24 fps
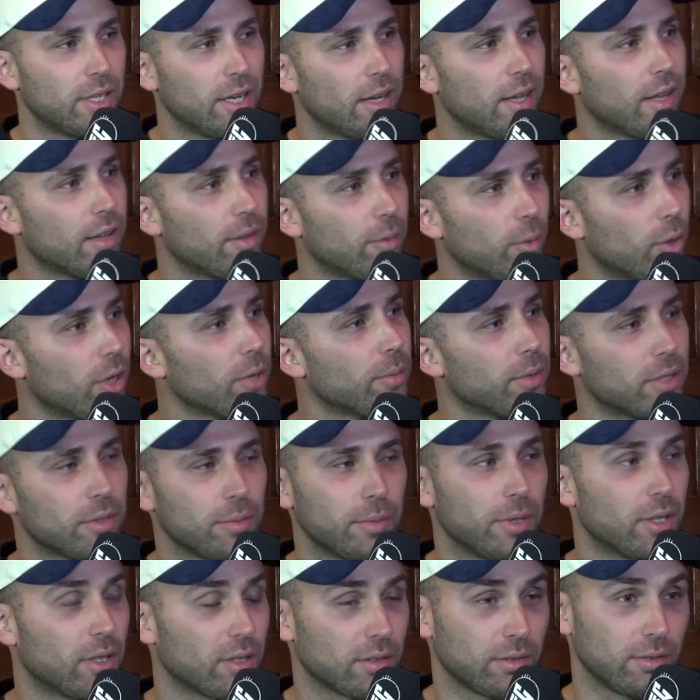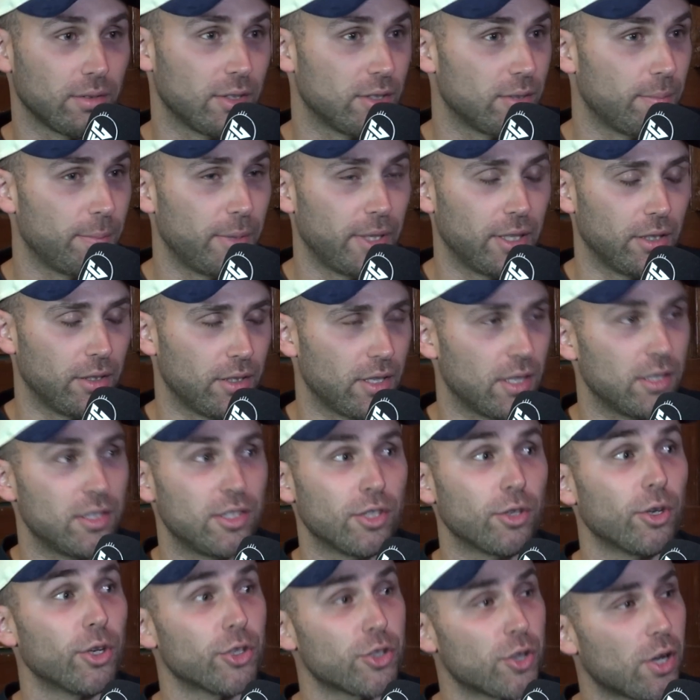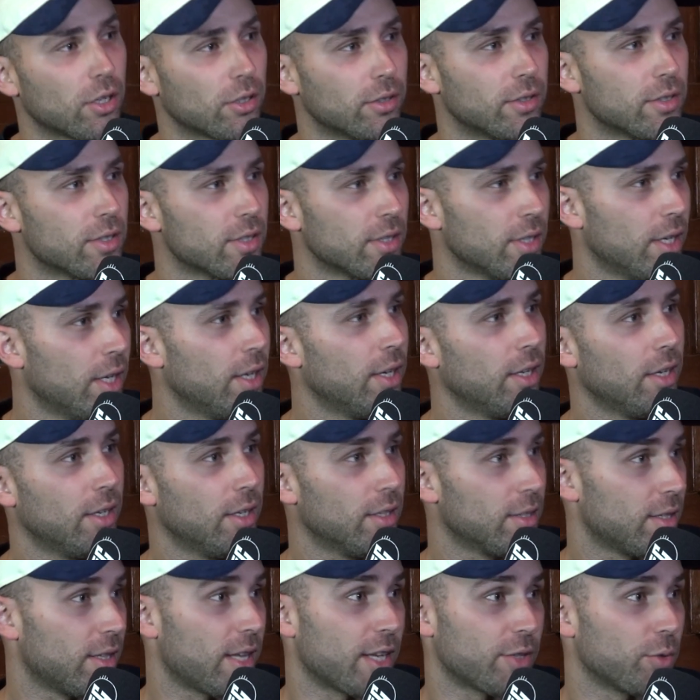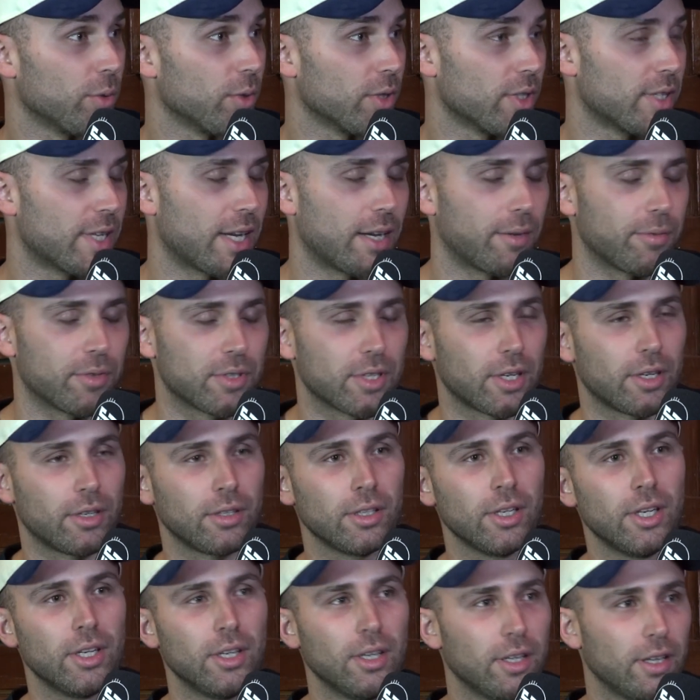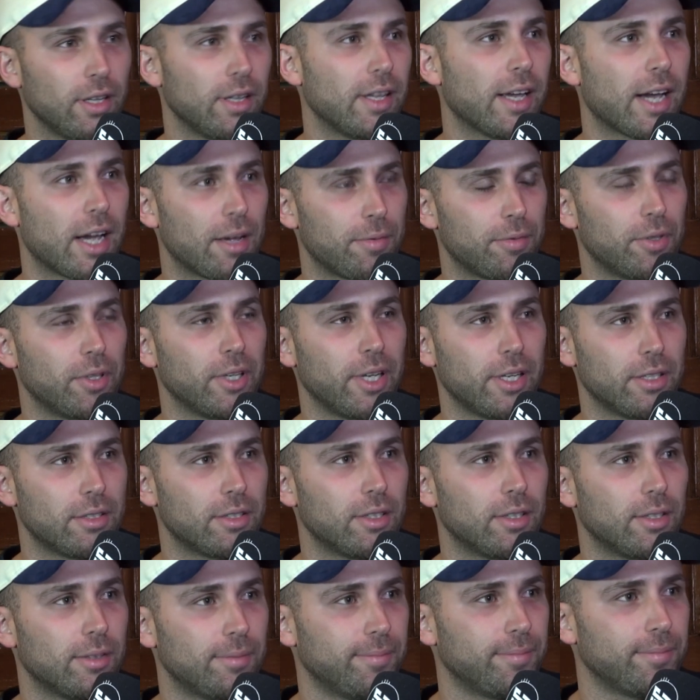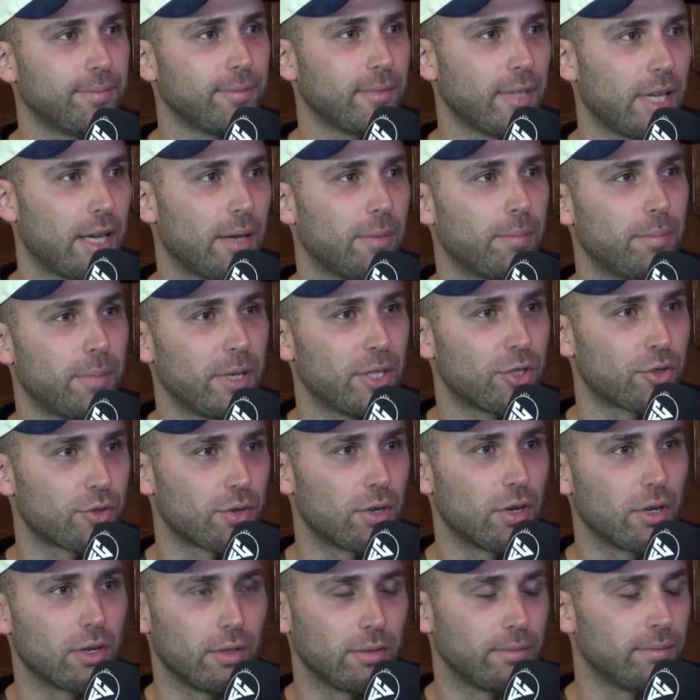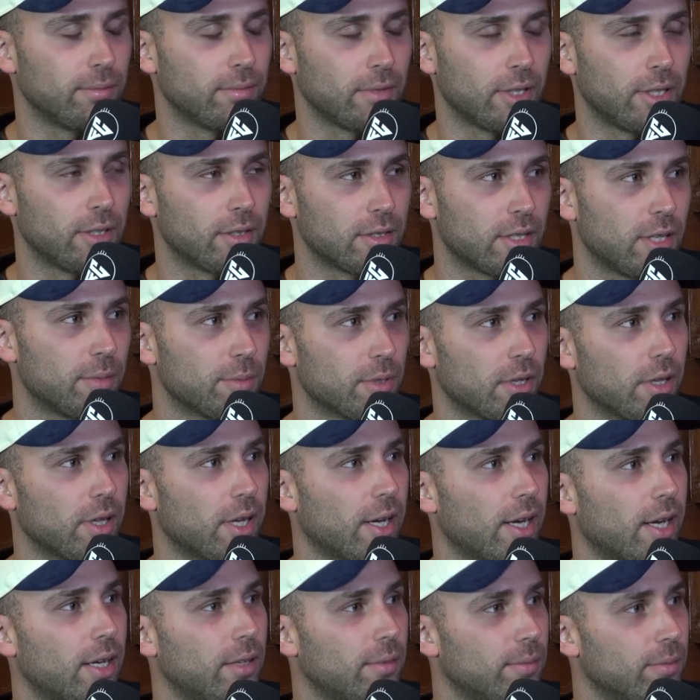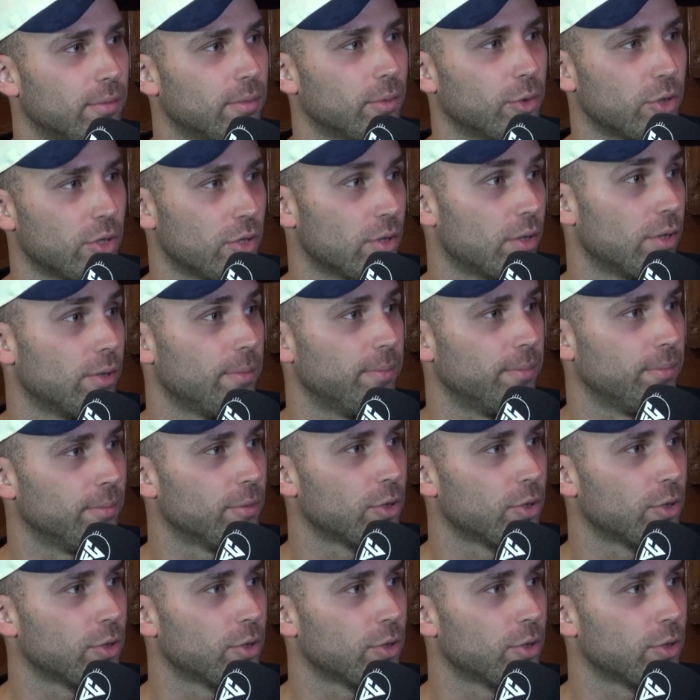in any other workplace, it'd be like there'd be there's zero tolerance to that sort of stuff. So I think the AFL need to, yeah, be stronger, and, and it seems like they are, which is good.